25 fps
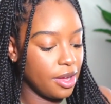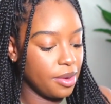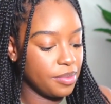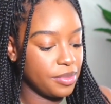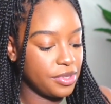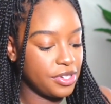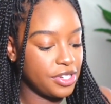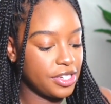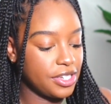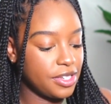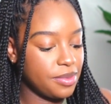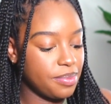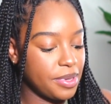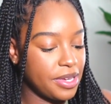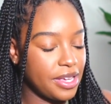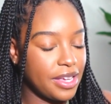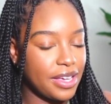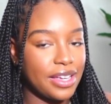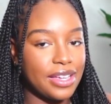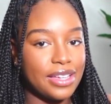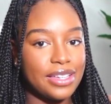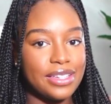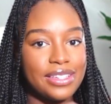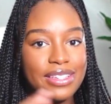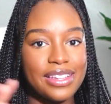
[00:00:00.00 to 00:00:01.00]
just
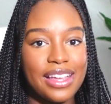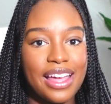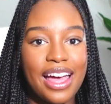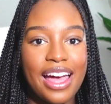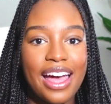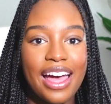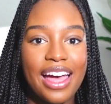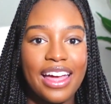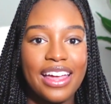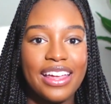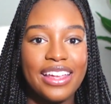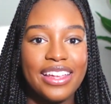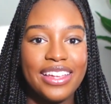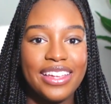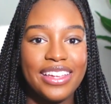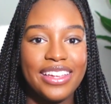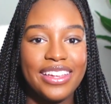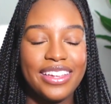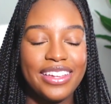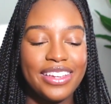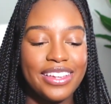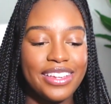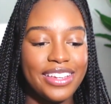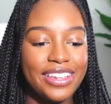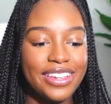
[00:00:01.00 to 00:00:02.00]
because
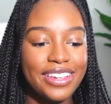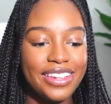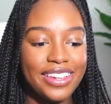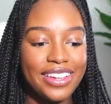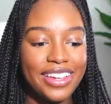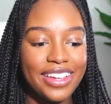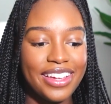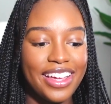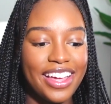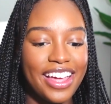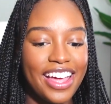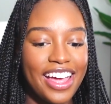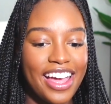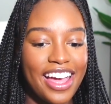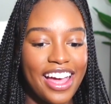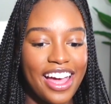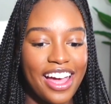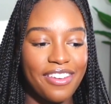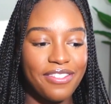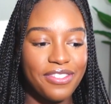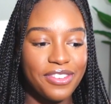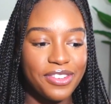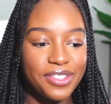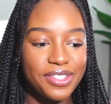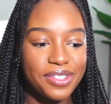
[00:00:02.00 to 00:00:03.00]
I
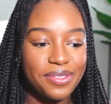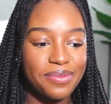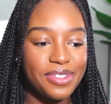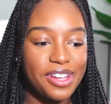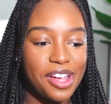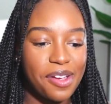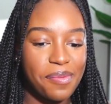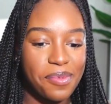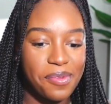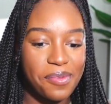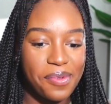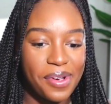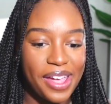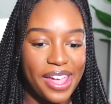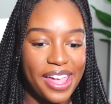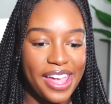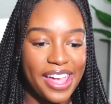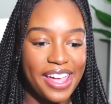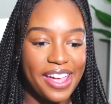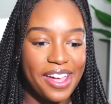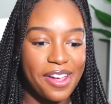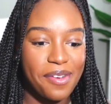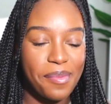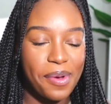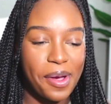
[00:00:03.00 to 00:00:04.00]
feel some type of
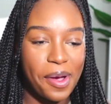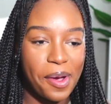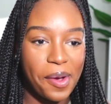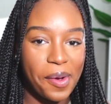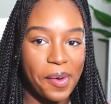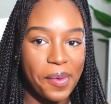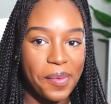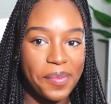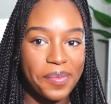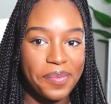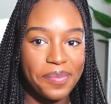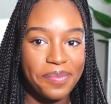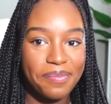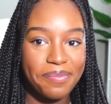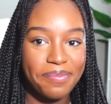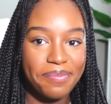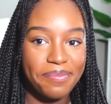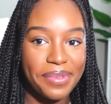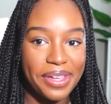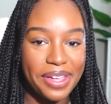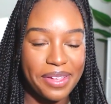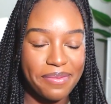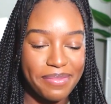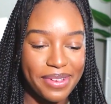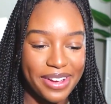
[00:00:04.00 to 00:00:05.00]
way about
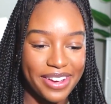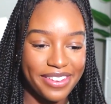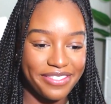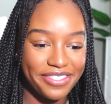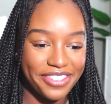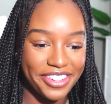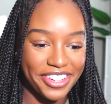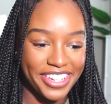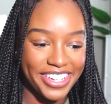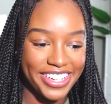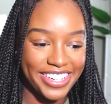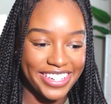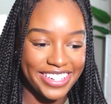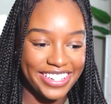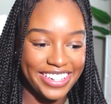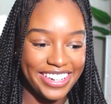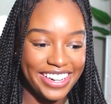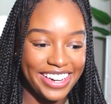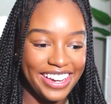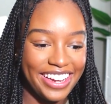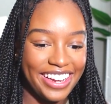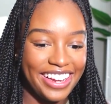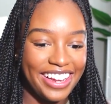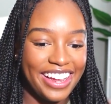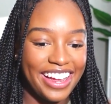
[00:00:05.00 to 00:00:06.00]
being barefoot
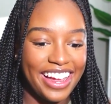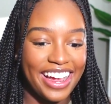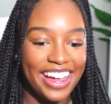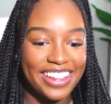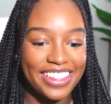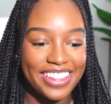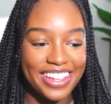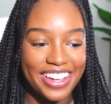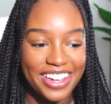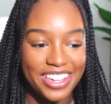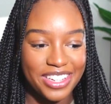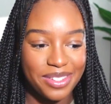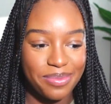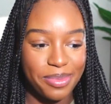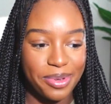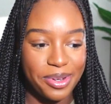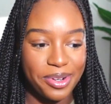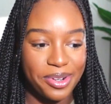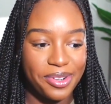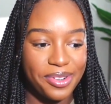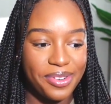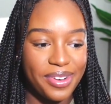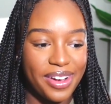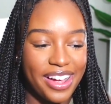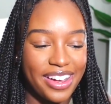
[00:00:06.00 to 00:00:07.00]
at the
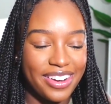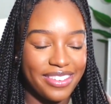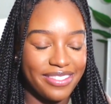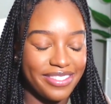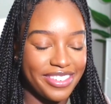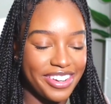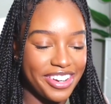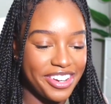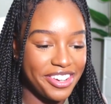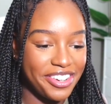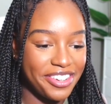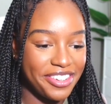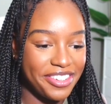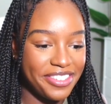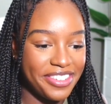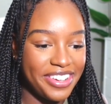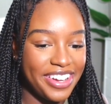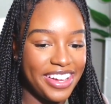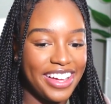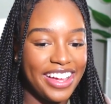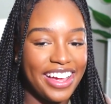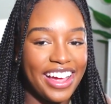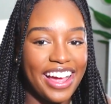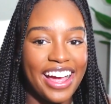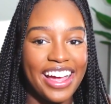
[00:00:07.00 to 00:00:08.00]
hospital. I don't know,
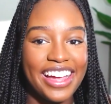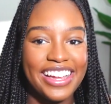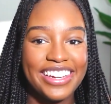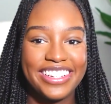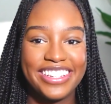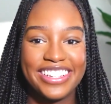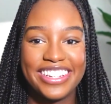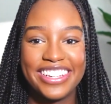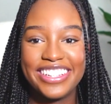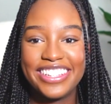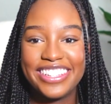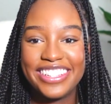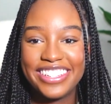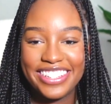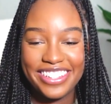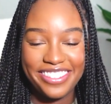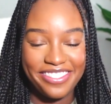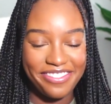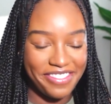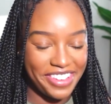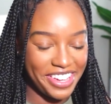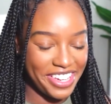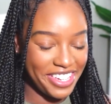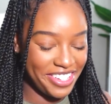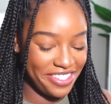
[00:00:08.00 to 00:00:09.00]
it just
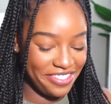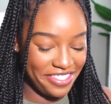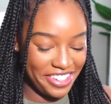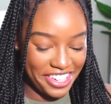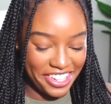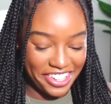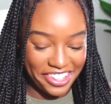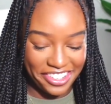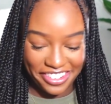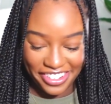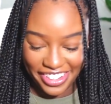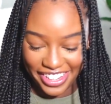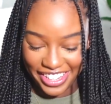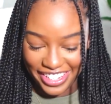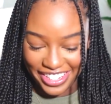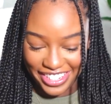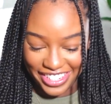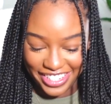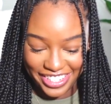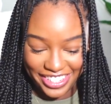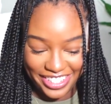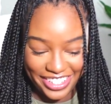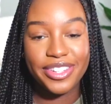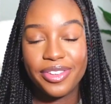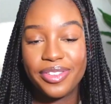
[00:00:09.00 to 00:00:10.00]
makes me cringe.
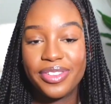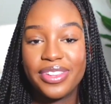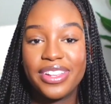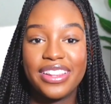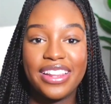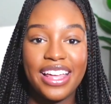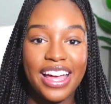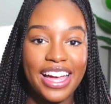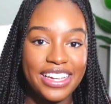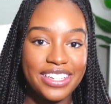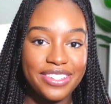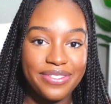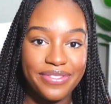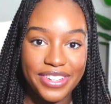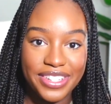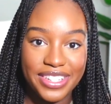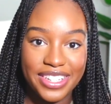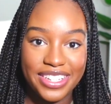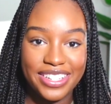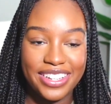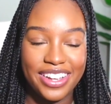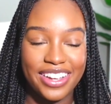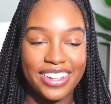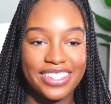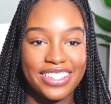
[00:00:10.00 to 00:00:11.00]
So the last
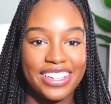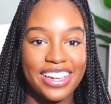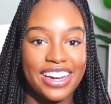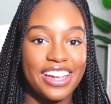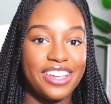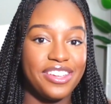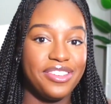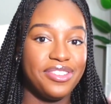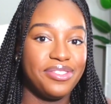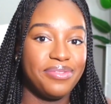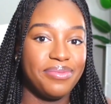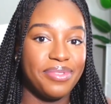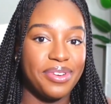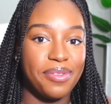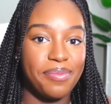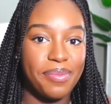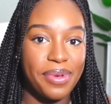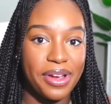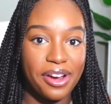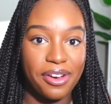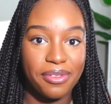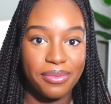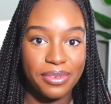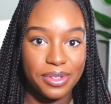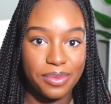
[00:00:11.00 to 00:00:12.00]
fuzzy socks that I used when
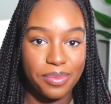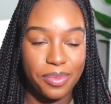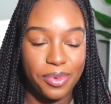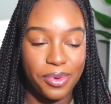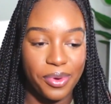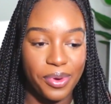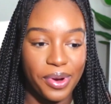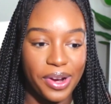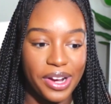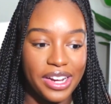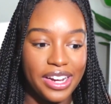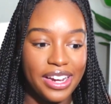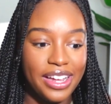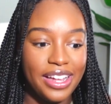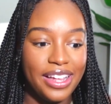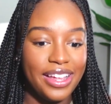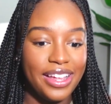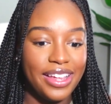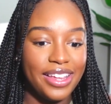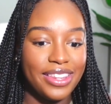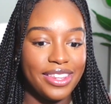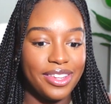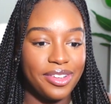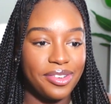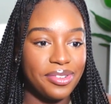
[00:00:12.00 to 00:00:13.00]
Amara was born,
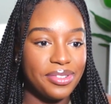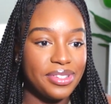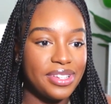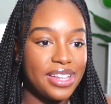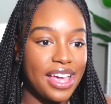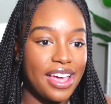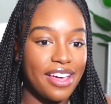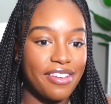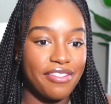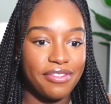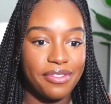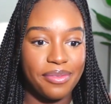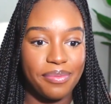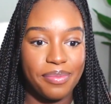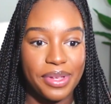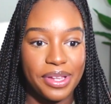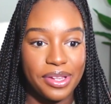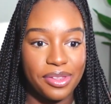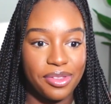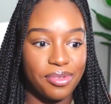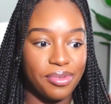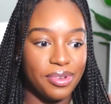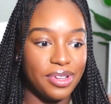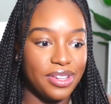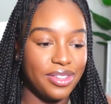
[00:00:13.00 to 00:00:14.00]
those have been
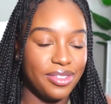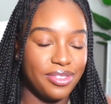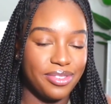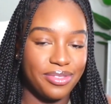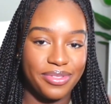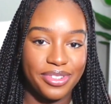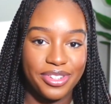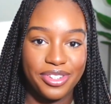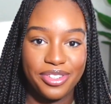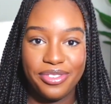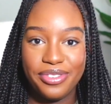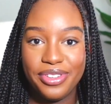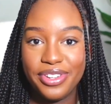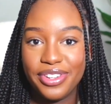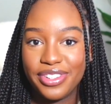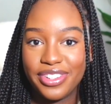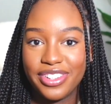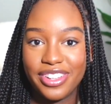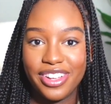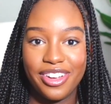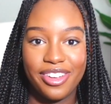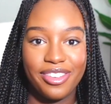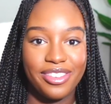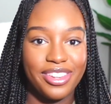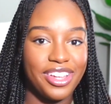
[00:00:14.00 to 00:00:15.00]
through it. Those were 2 years
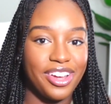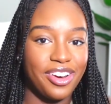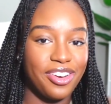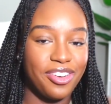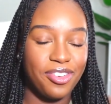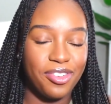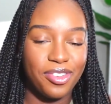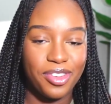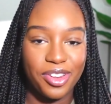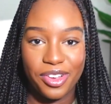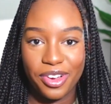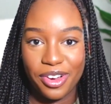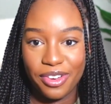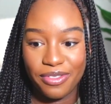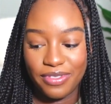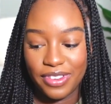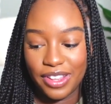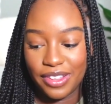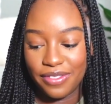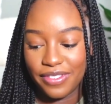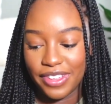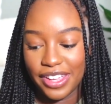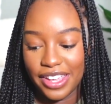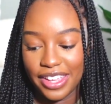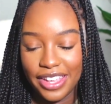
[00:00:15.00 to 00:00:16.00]
ago. They are no longer
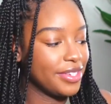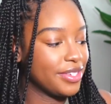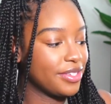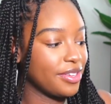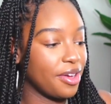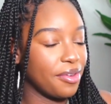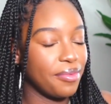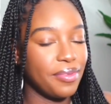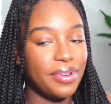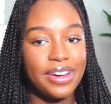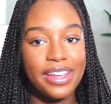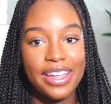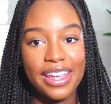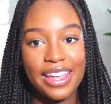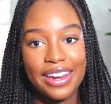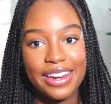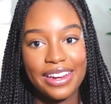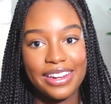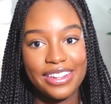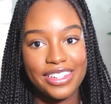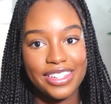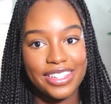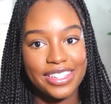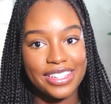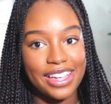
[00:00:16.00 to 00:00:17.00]
fluffy. So I went ahead
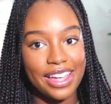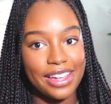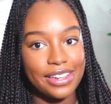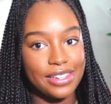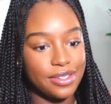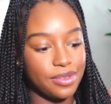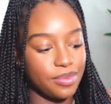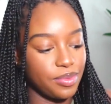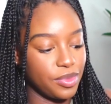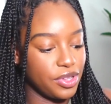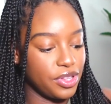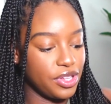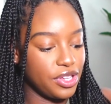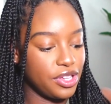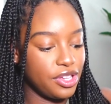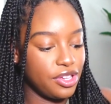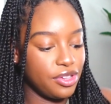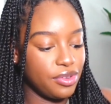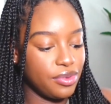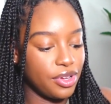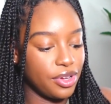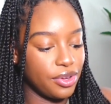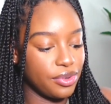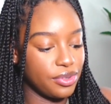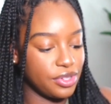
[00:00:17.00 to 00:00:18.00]
and just got some really
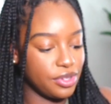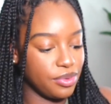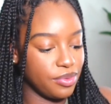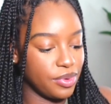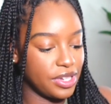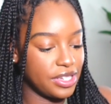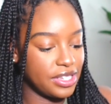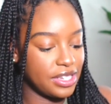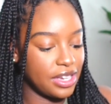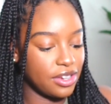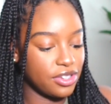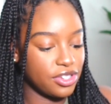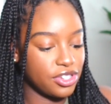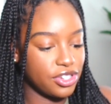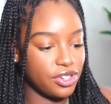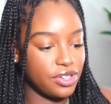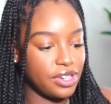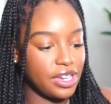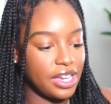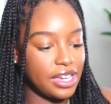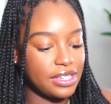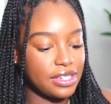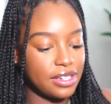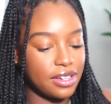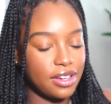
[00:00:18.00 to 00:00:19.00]
cute cozy ones. I'll show you
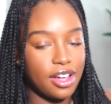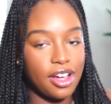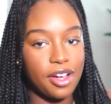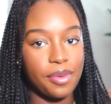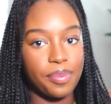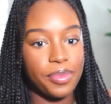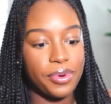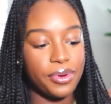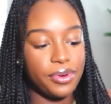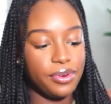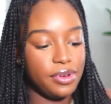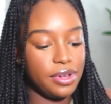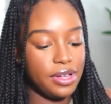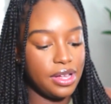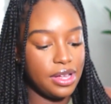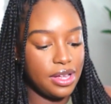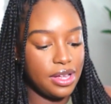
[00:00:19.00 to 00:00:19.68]
guys a couple.